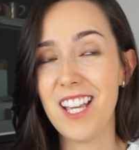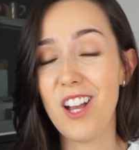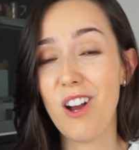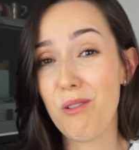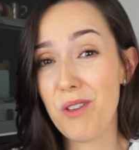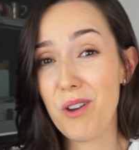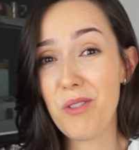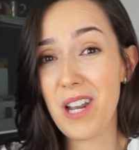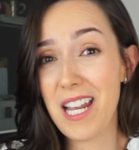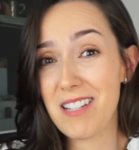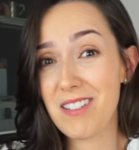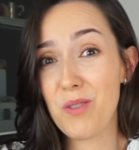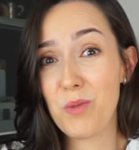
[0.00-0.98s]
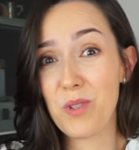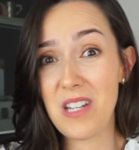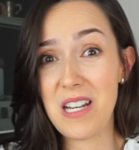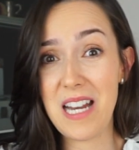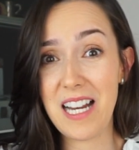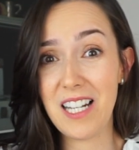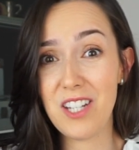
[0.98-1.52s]
Although the lesson was in
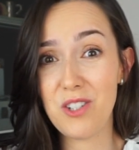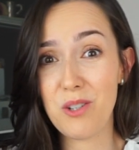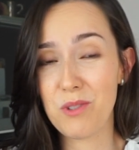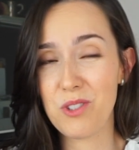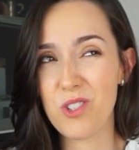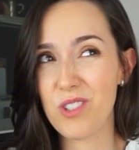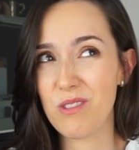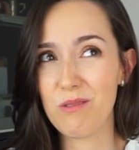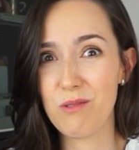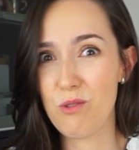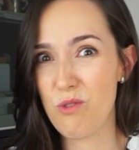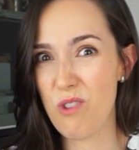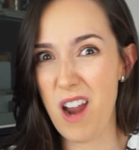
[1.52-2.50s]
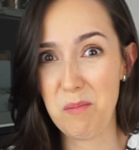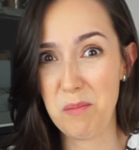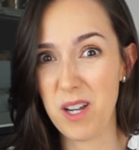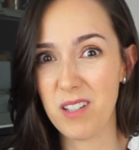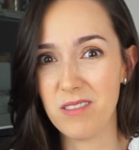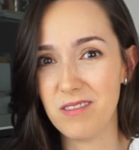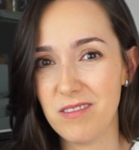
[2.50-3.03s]
English, it was just
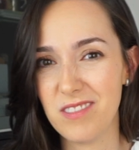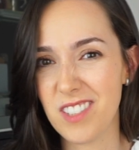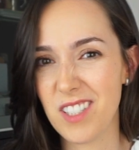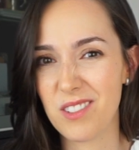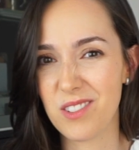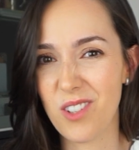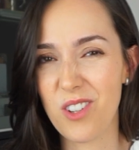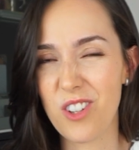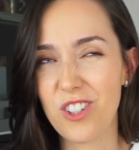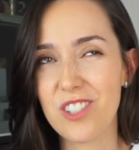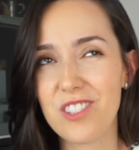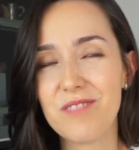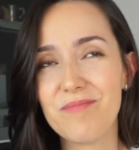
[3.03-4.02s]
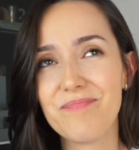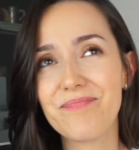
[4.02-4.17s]
grammar. That was not good.